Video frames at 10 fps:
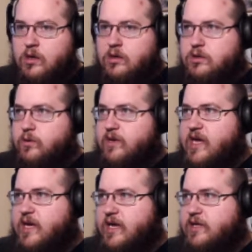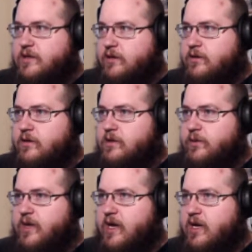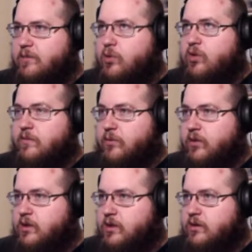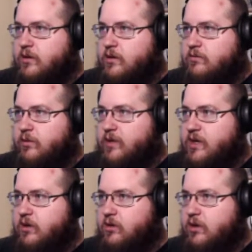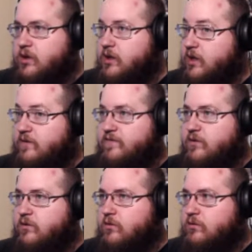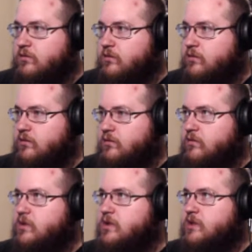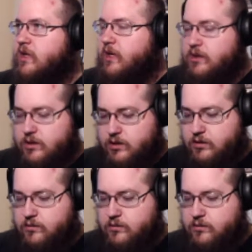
So we can't enter, so we can't get a port report, but we could to get fuel, which is nice.